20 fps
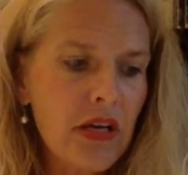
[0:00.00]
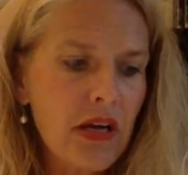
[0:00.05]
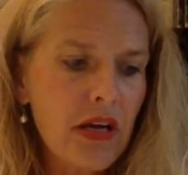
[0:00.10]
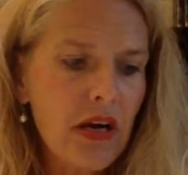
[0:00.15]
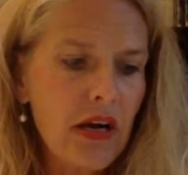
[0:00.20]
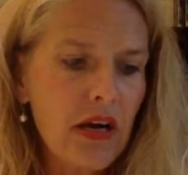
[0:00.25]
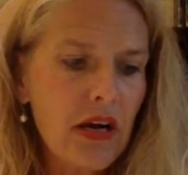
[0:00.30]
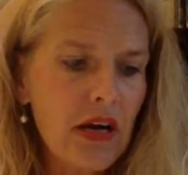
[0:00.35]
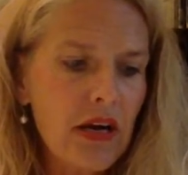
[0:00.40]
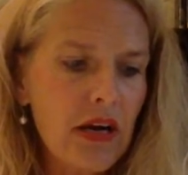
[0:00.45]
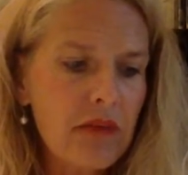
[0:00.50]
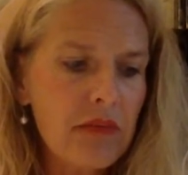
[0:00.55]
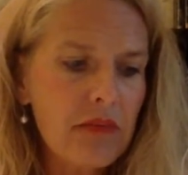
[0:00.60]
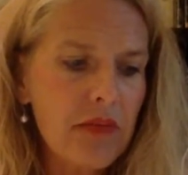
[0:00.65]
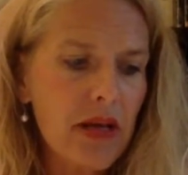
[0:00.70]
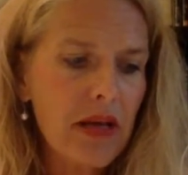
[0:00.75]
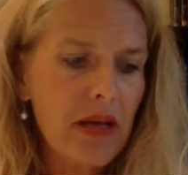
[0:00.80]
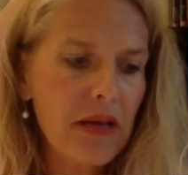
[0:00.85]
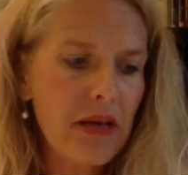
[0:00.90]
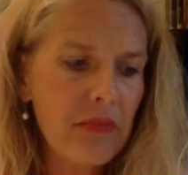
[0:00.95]

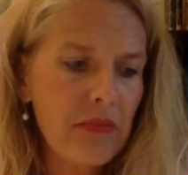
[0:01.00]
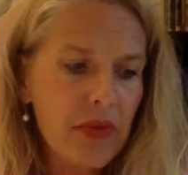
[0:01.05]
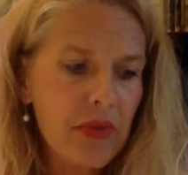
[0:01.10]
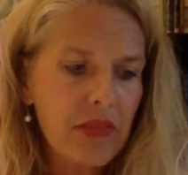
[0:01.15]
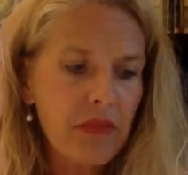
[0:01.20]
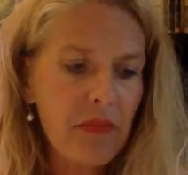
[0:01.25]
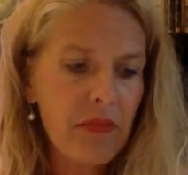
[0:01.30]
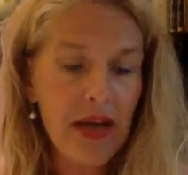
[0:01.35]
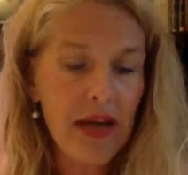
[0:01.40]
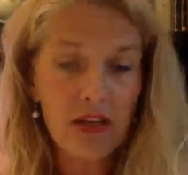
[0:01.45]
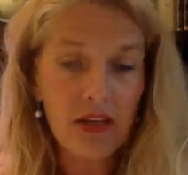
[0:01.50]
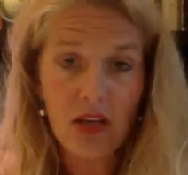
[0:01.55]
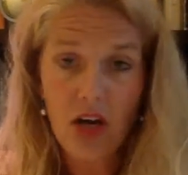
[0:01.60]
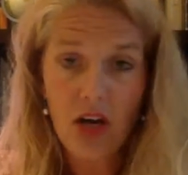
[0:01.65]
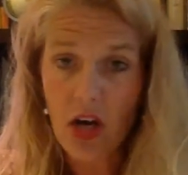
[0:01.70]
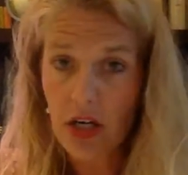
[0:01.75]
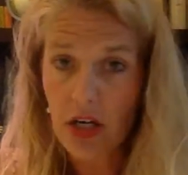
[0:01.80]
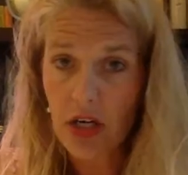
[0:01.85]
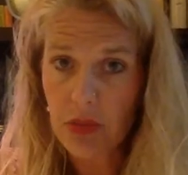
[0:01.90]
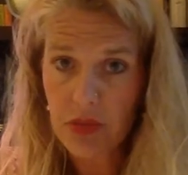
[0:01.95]
but the Magna
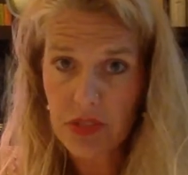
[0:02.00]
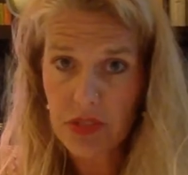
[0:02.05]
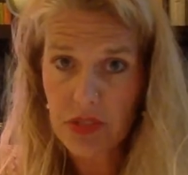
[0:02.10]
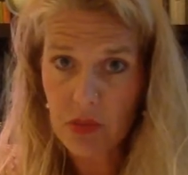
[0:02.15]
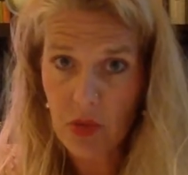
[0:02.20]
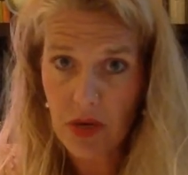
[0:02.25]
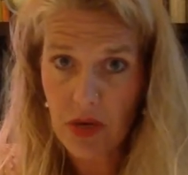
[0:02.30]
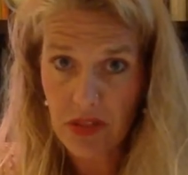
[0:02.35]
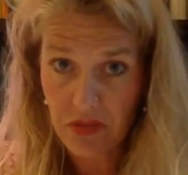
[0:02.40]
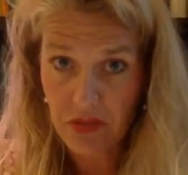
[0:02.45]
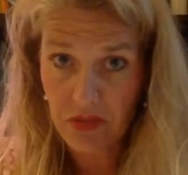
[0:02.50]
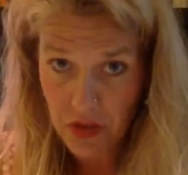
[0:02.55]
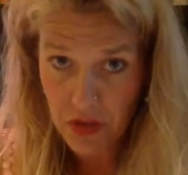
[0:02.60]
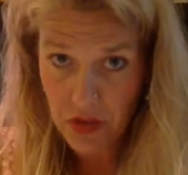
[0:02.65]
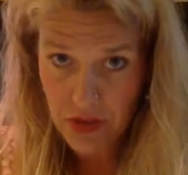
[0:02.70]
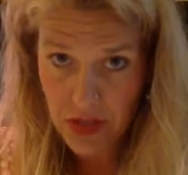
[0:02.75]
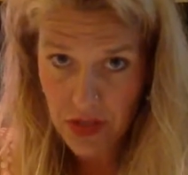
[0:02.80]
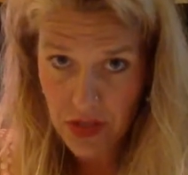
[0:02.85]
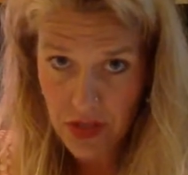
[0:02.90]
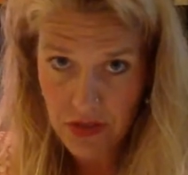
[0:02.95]
Carta was one of the
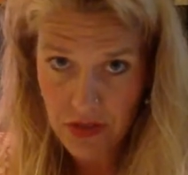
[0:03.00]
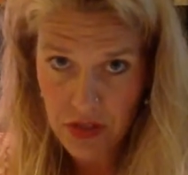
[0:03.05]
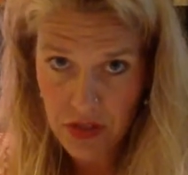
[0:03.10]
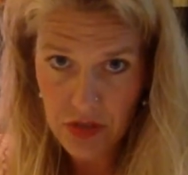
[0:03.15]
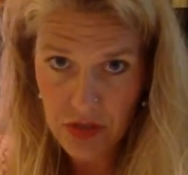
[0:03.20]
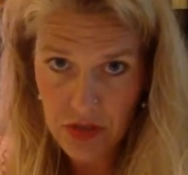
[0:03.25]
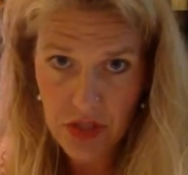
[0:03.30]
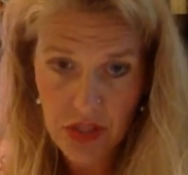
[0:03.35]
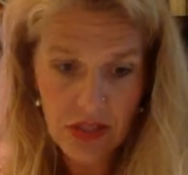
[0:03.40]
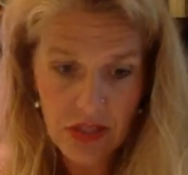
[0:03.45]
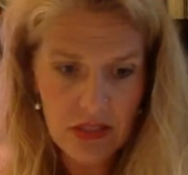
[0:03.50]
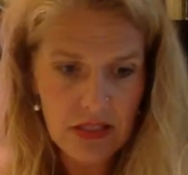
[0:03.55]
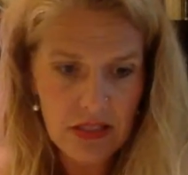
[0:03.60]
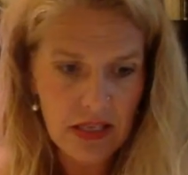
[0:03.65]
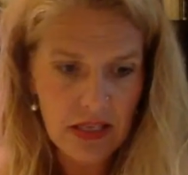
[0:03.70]
first constitutions,